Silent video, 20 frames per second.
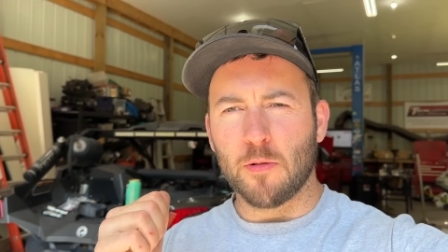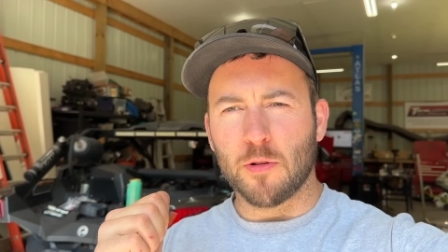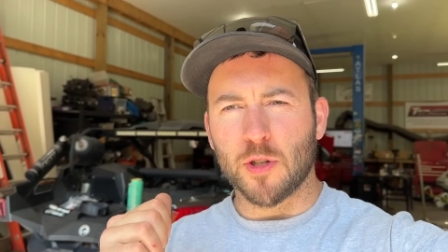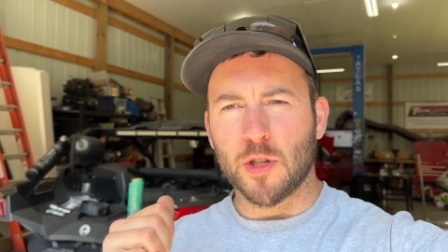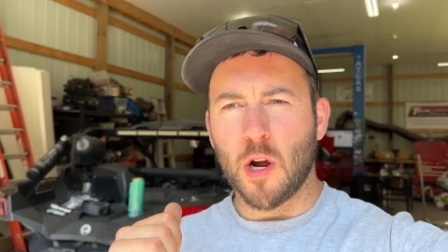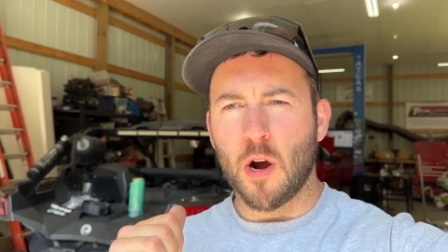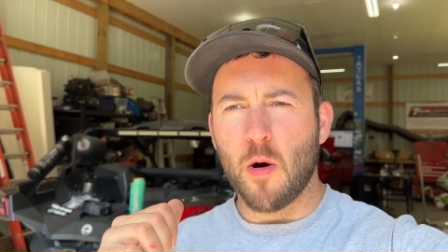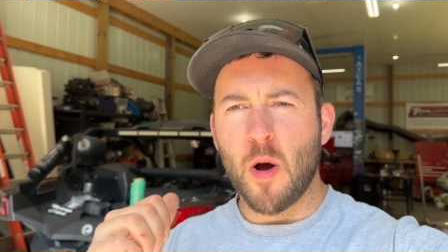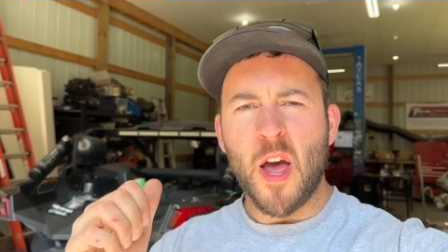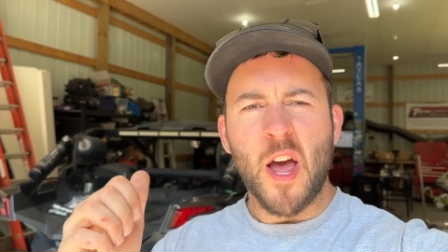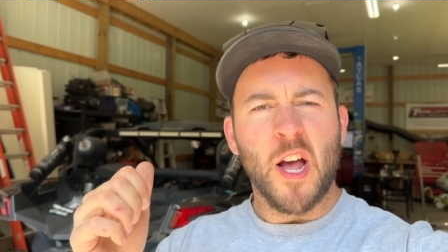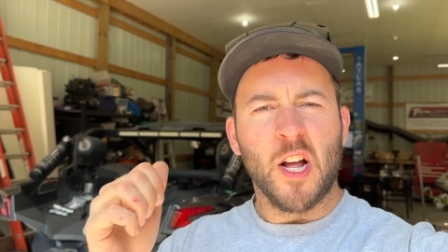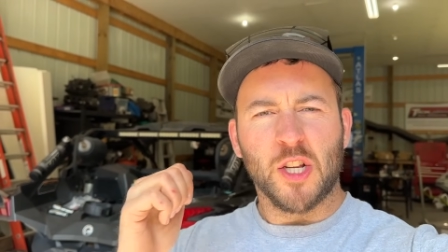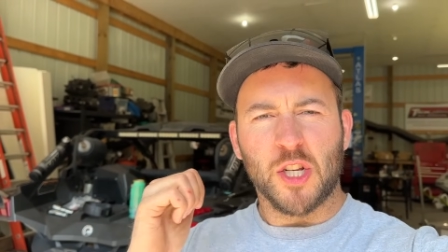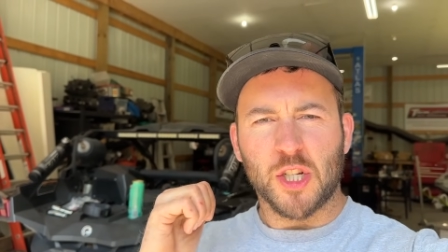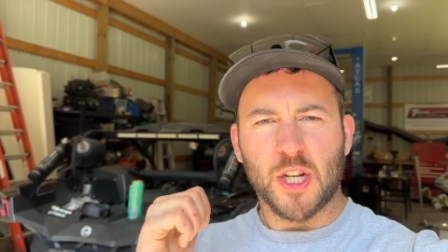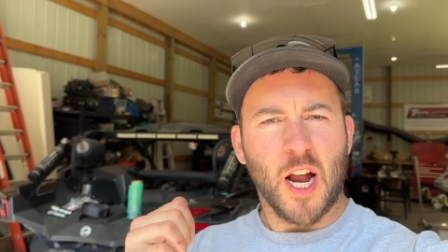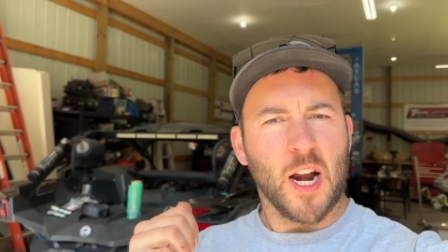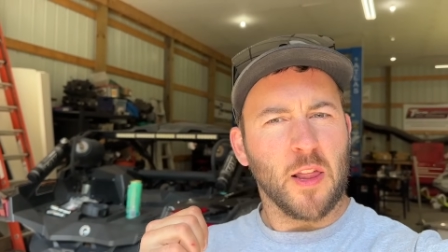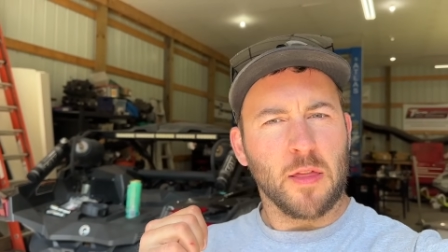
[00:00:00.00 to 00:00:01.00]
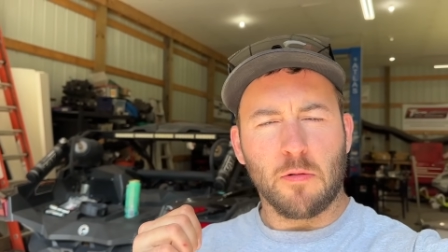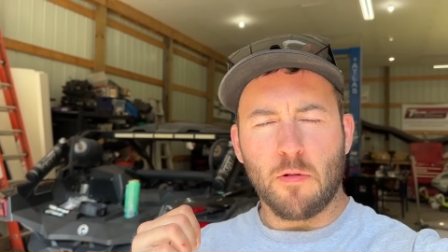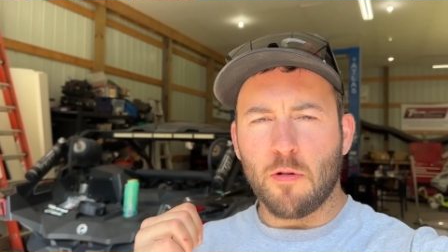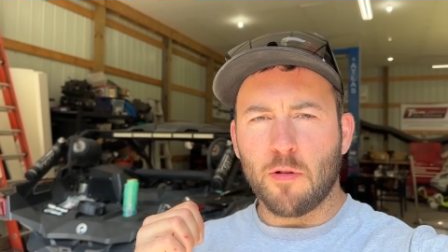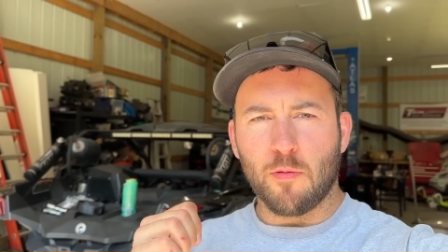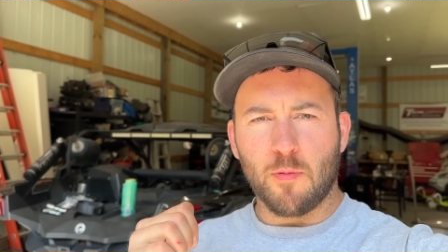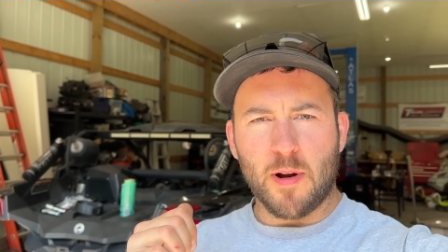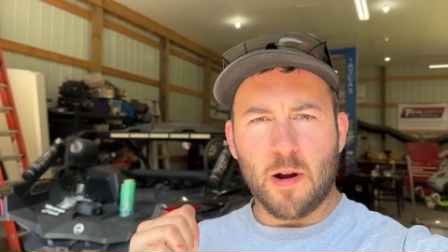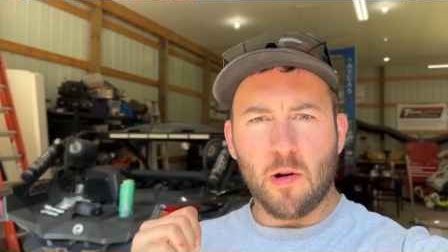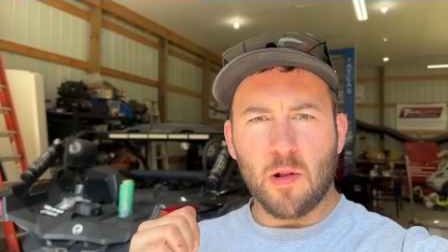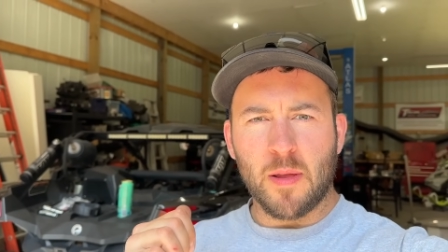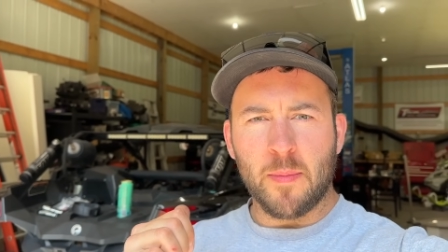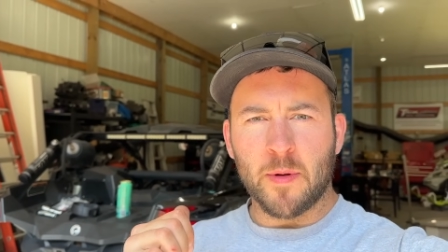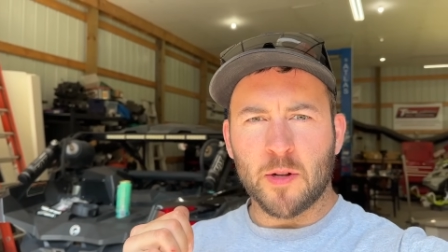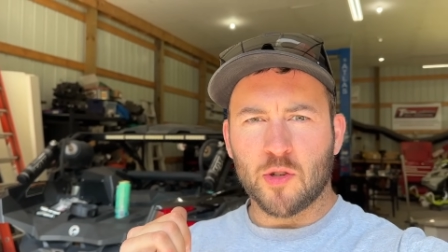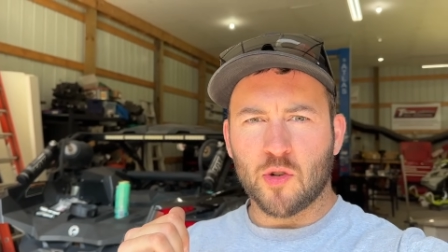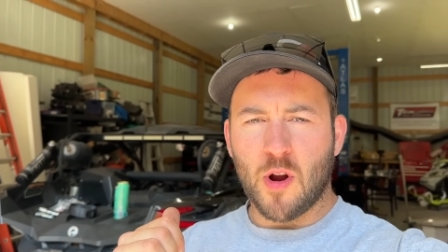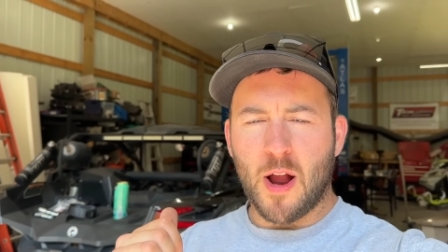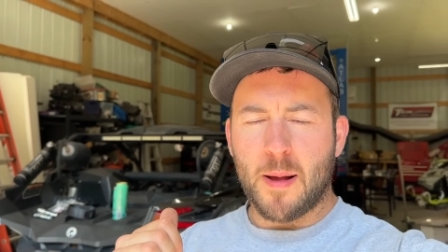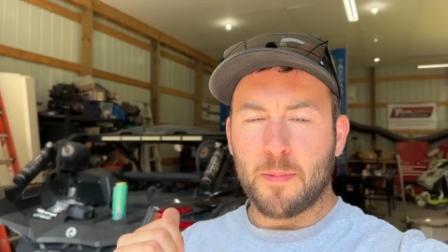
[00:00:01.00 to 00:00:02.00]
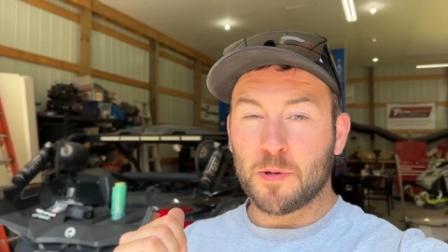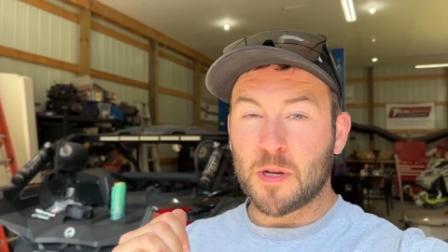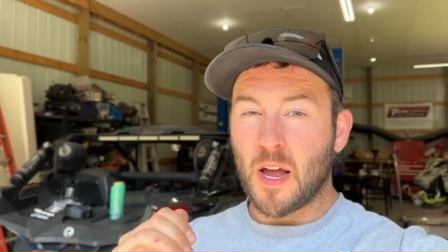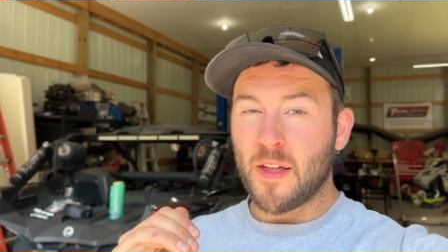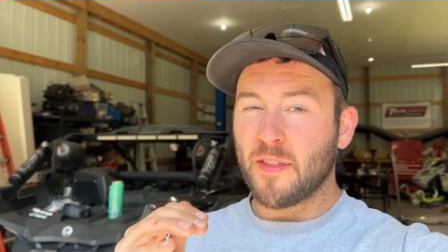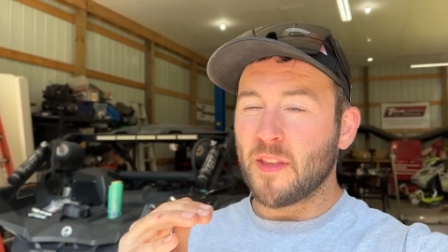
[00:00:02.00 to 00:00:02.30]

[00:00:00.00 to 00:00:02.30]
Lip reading: So just got to throw the rear limit straps on.